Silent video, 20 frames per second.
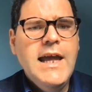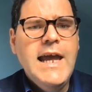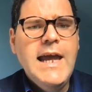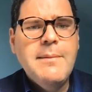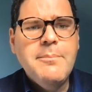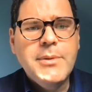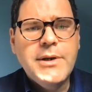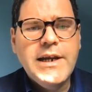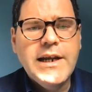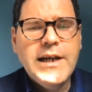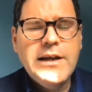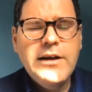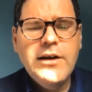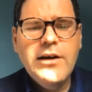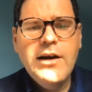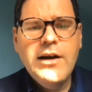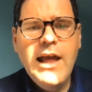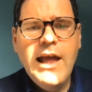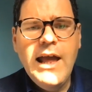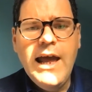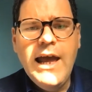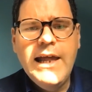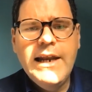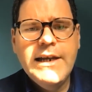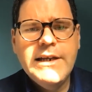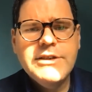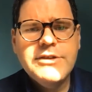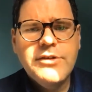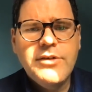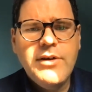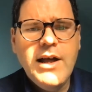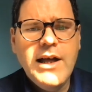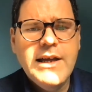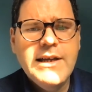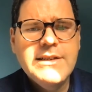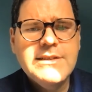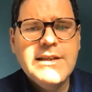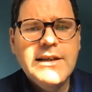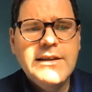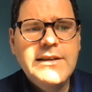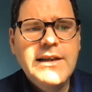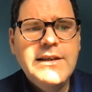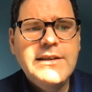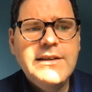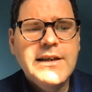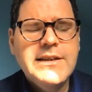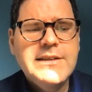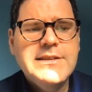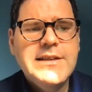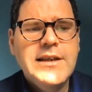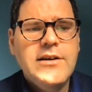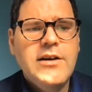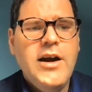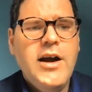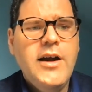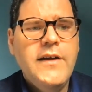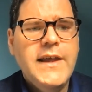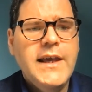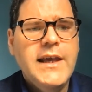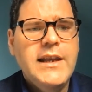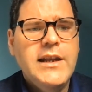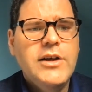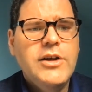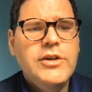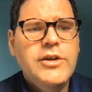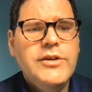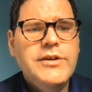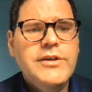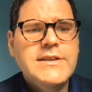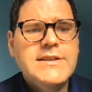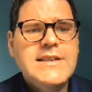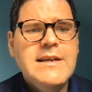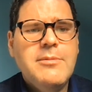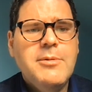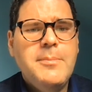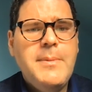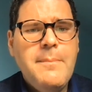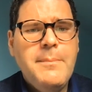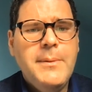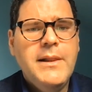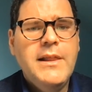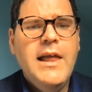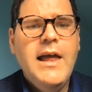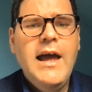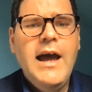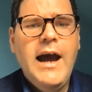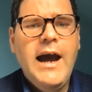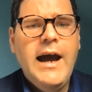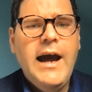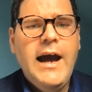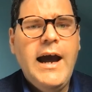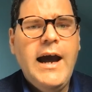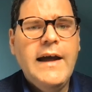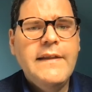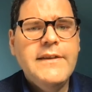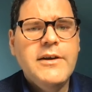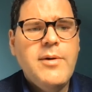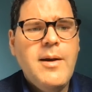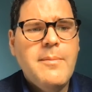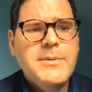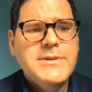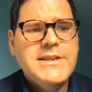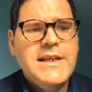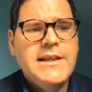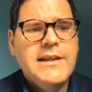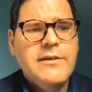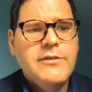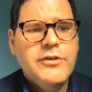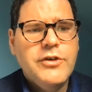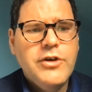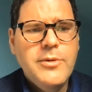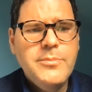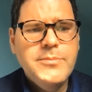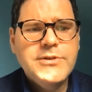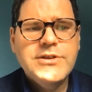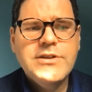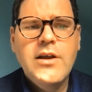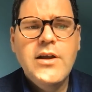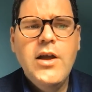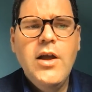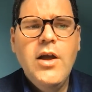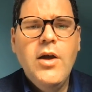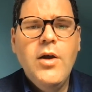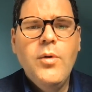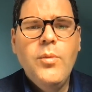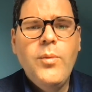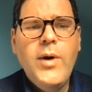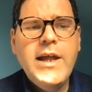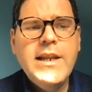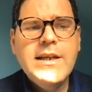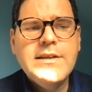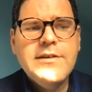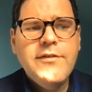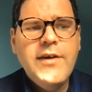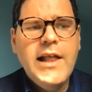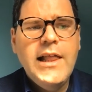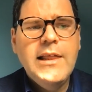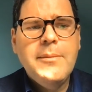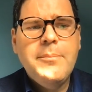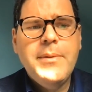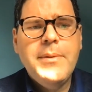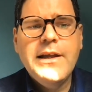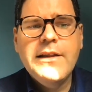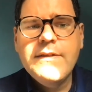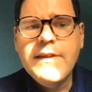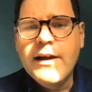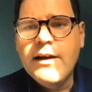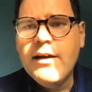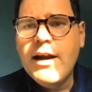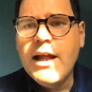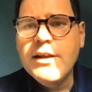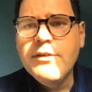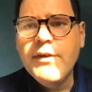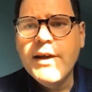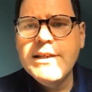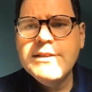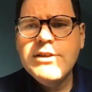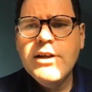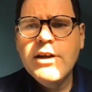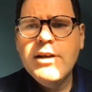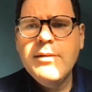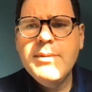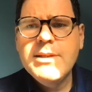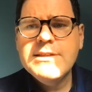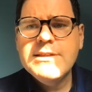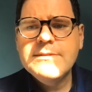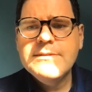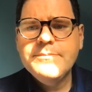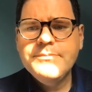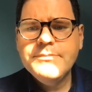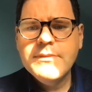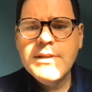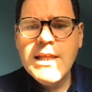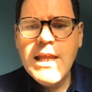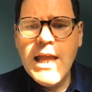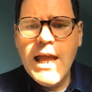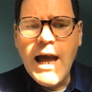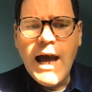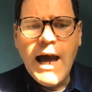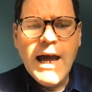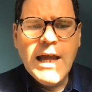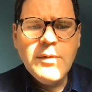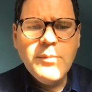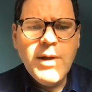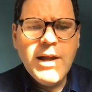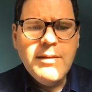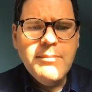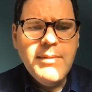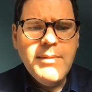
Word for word: In particular, NHRIs need to consider how they can include disabled people and their representative groups when developing their advice documents and when